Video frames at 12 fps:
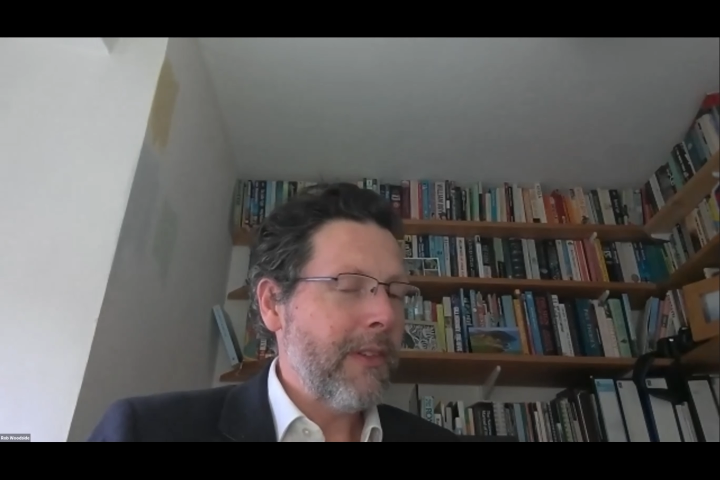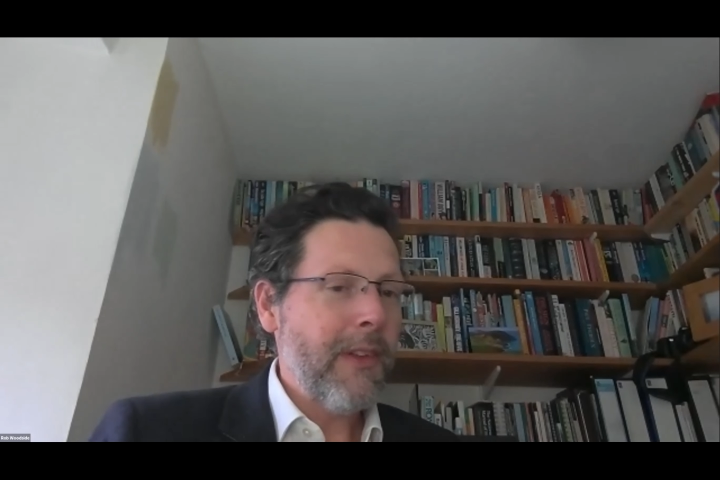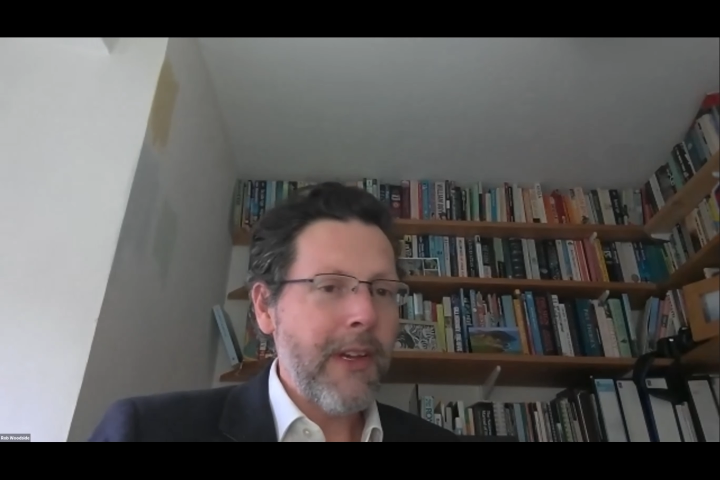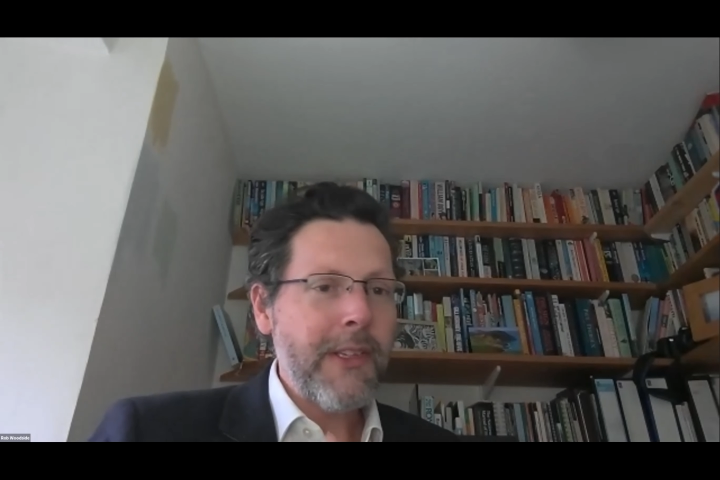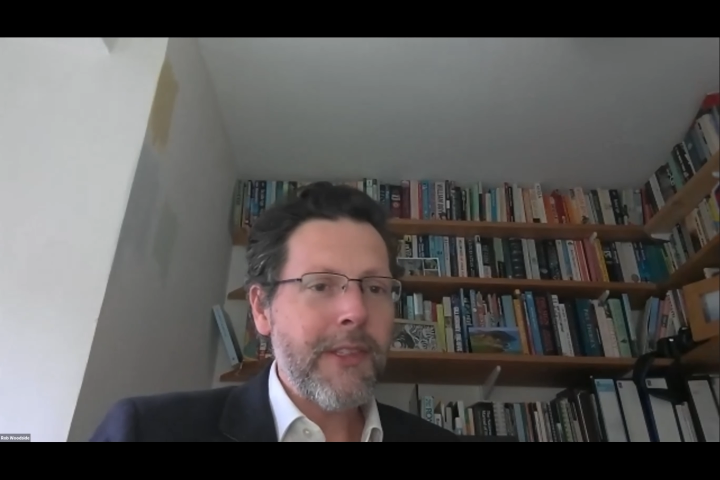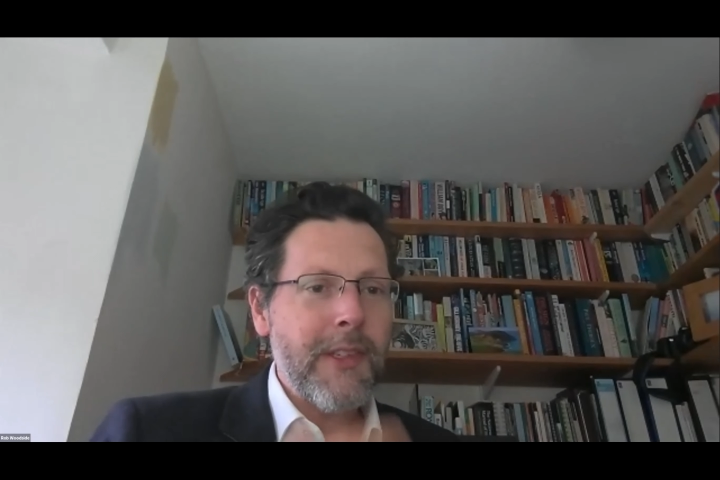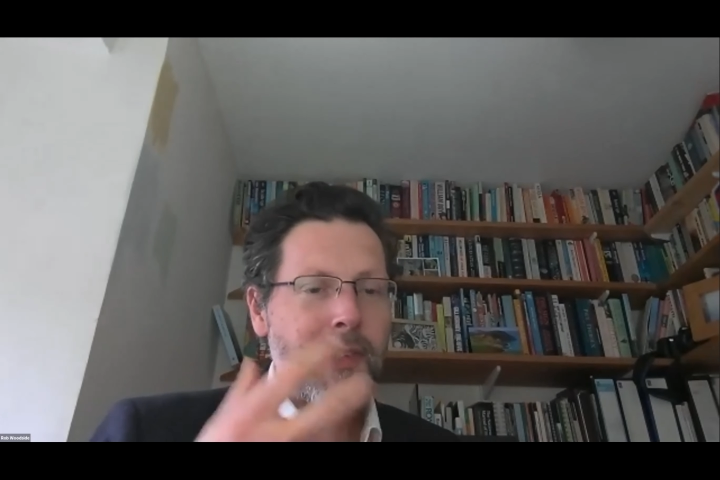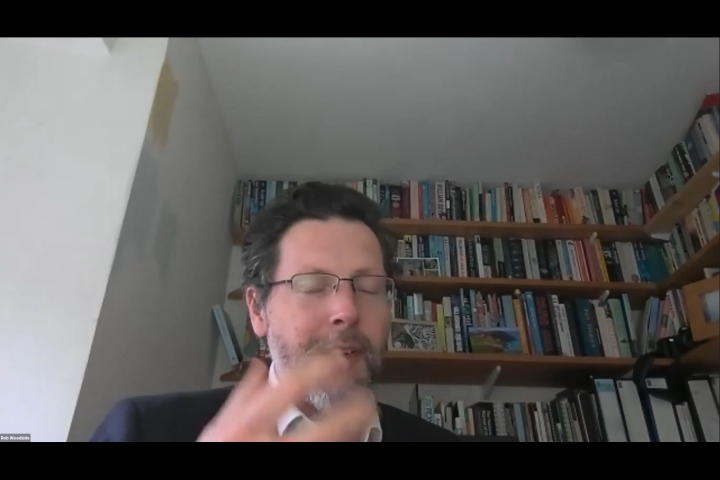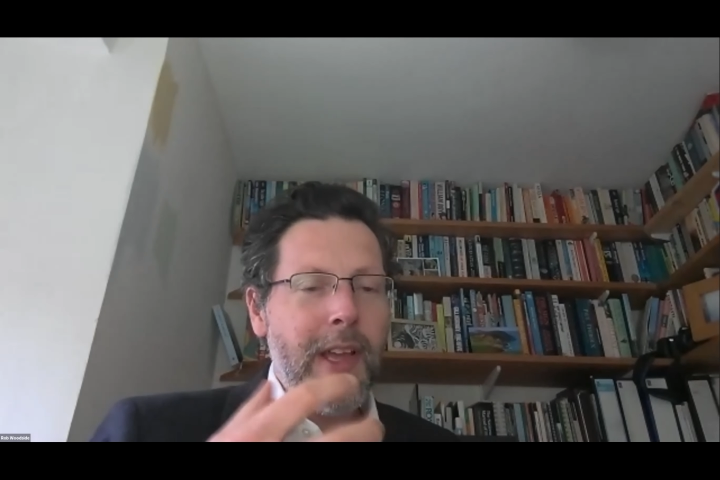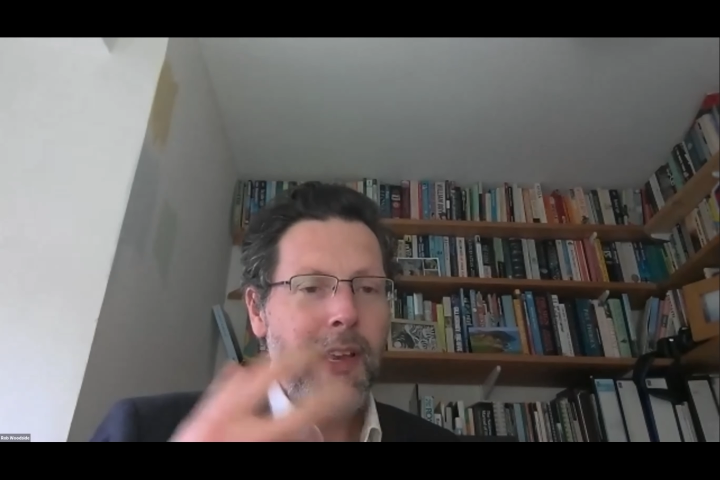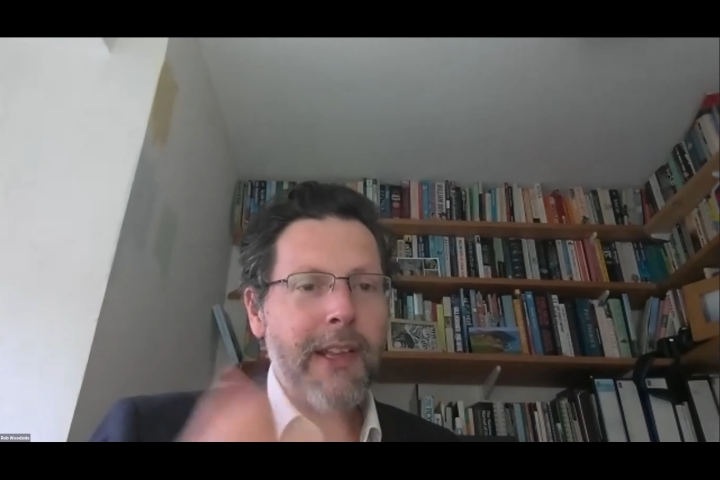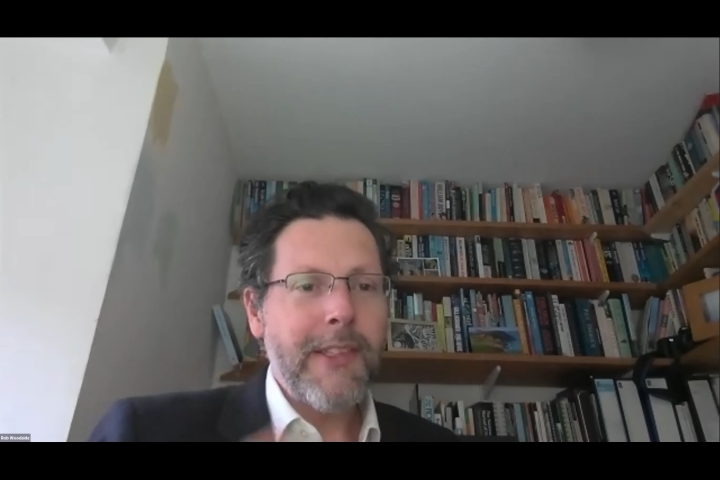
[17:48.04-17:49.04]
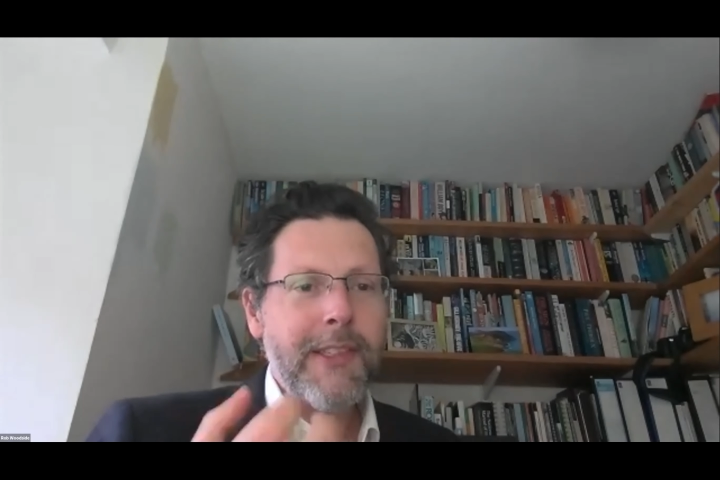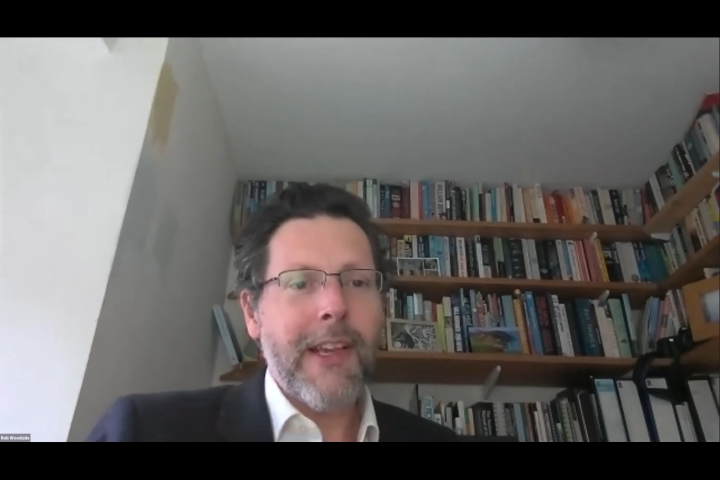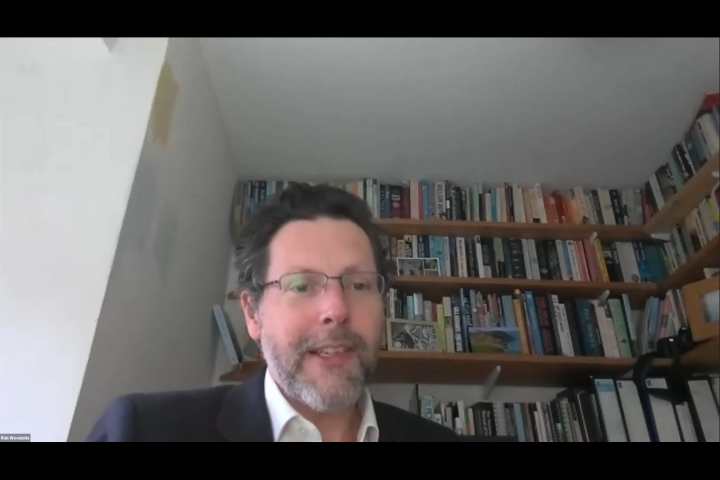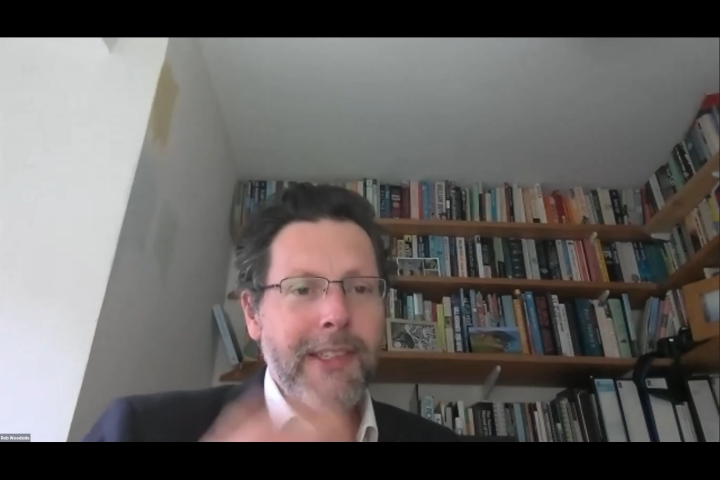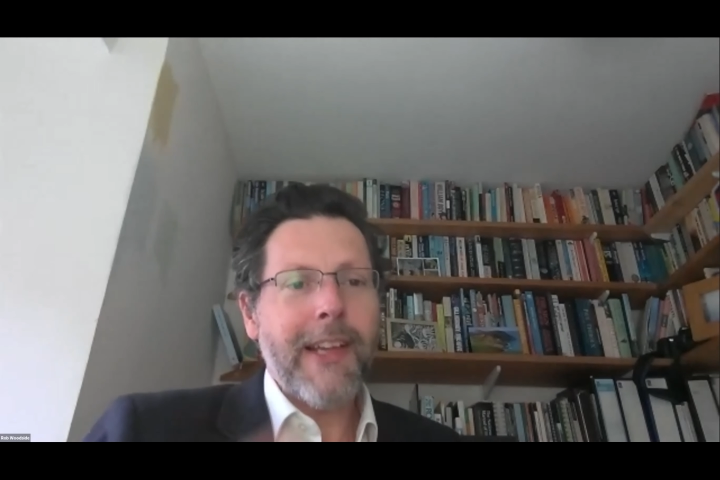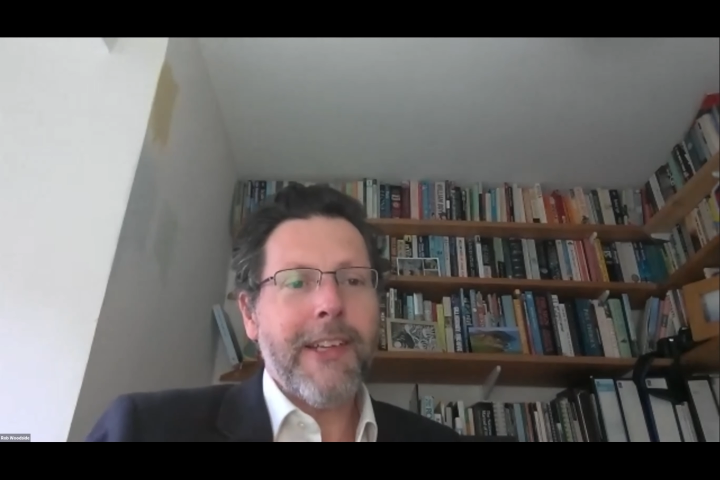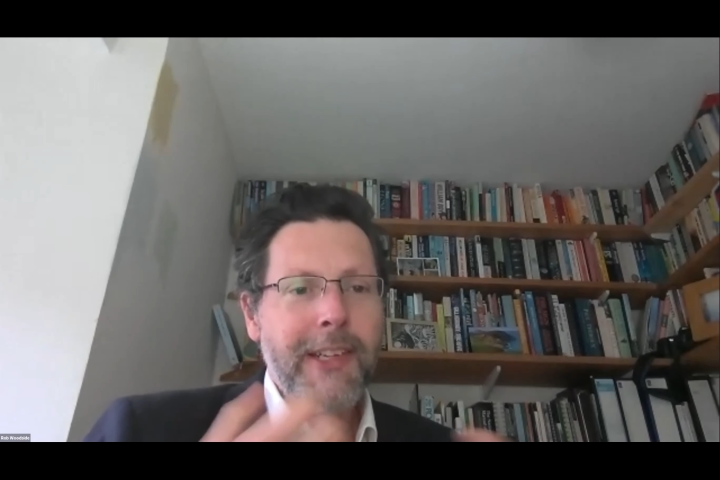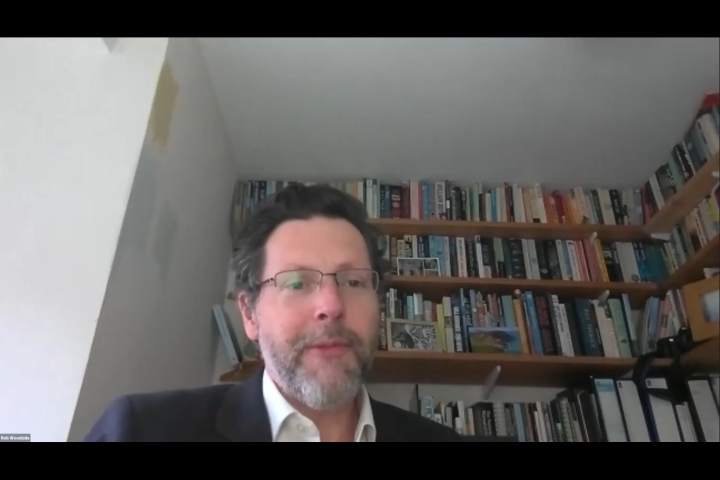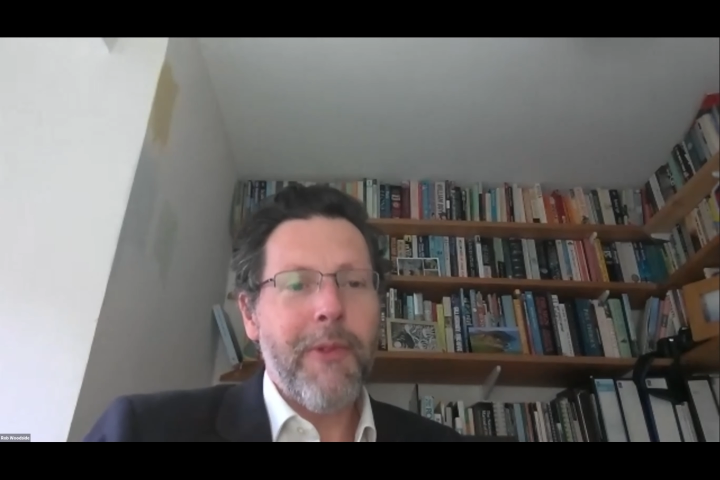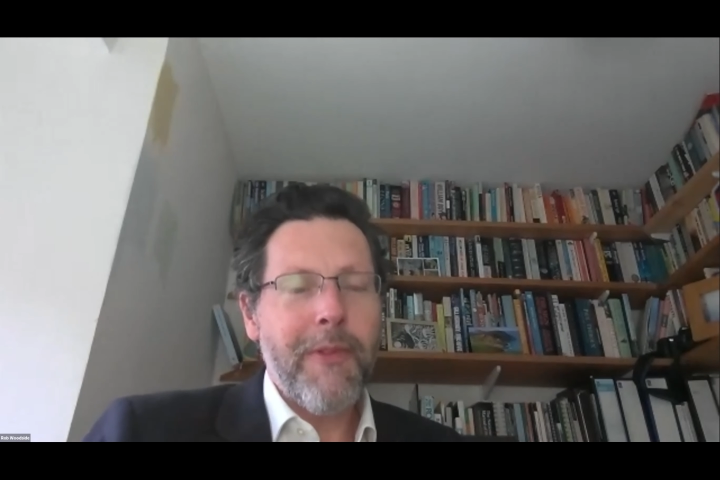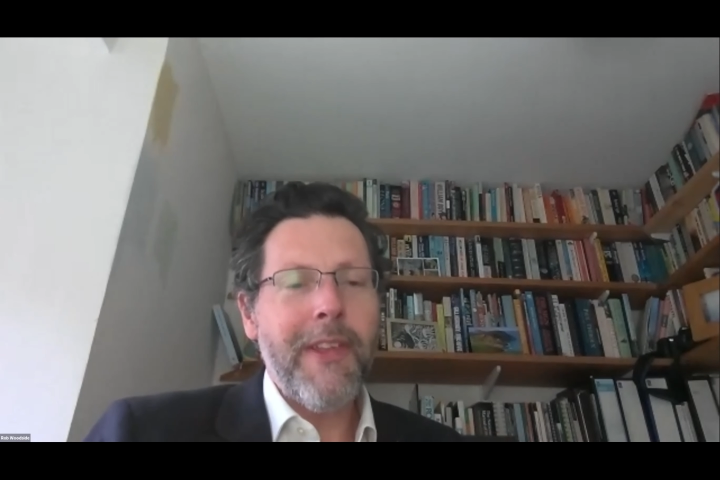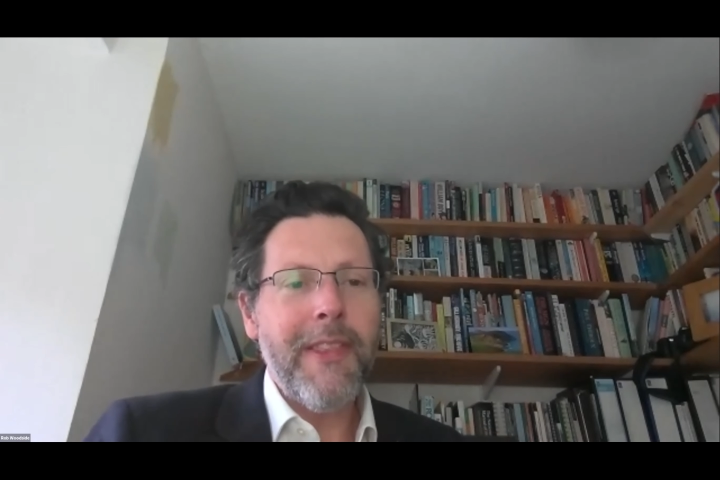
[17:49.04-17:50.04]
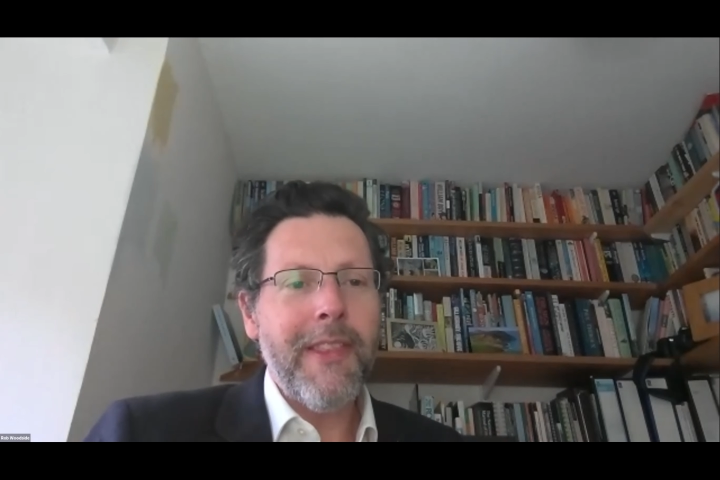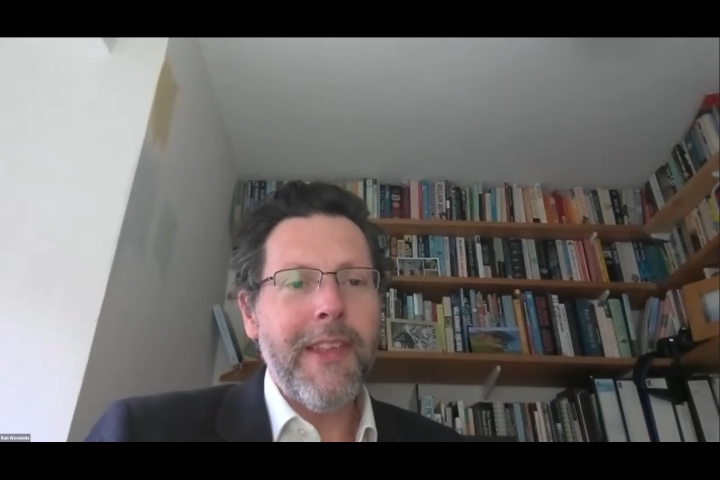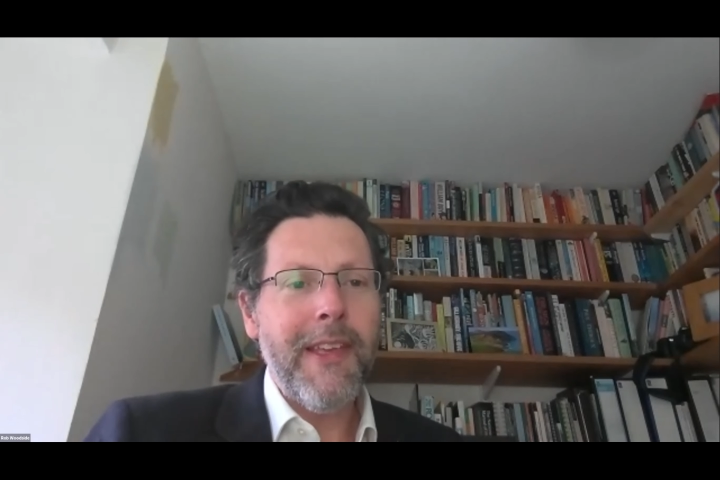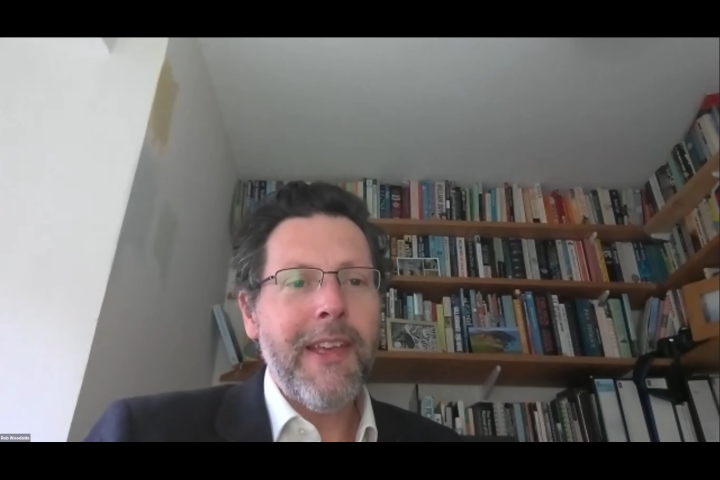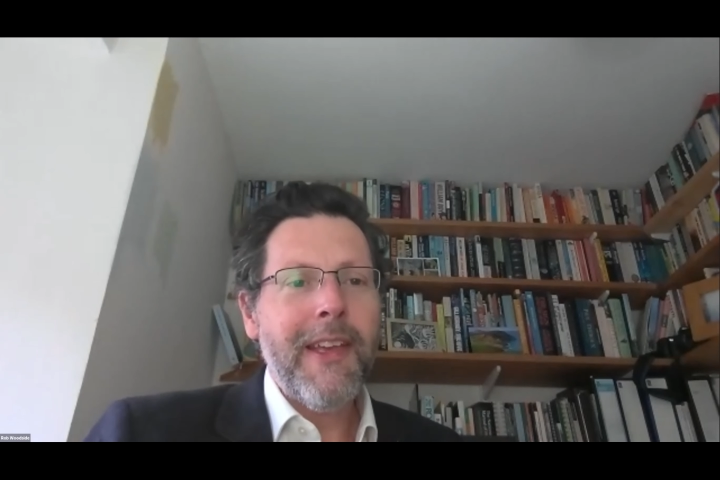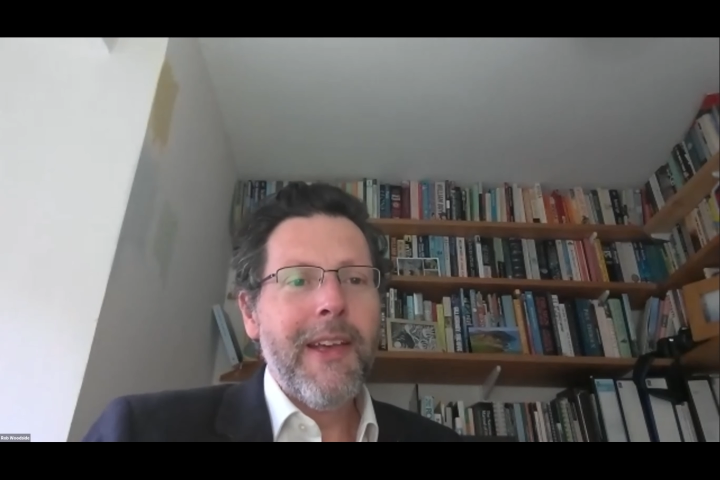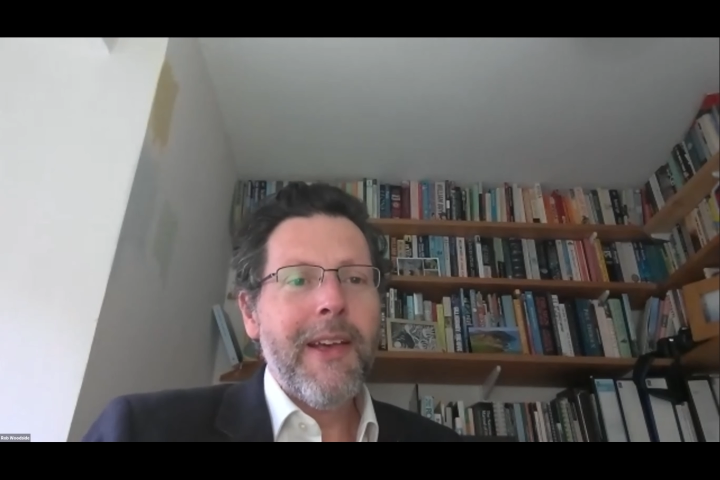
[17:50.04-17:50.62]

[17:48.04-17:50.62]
lice and insects actually within the